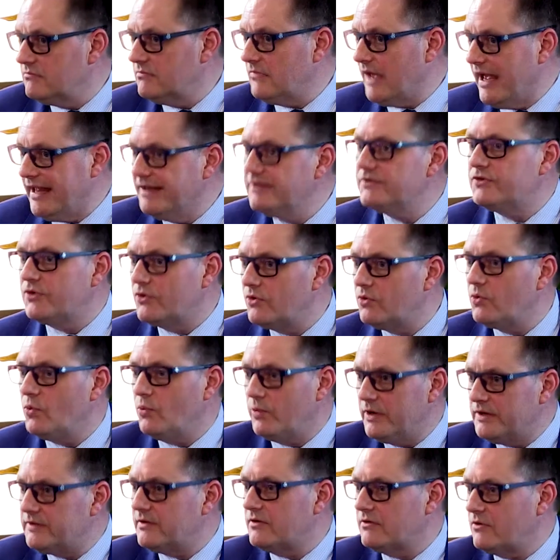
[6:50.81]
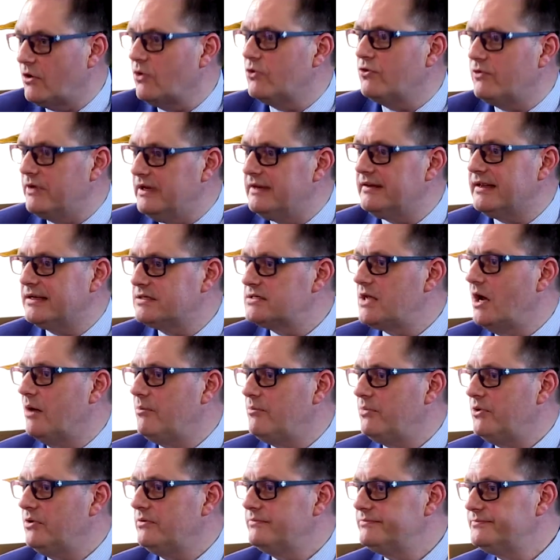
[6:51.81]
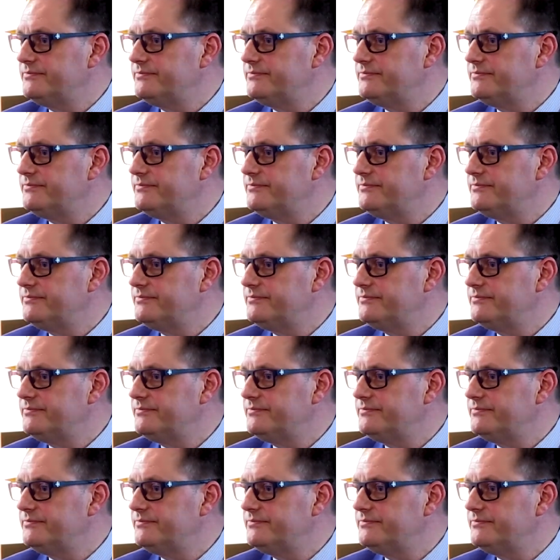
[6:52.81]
enter with a concrete example.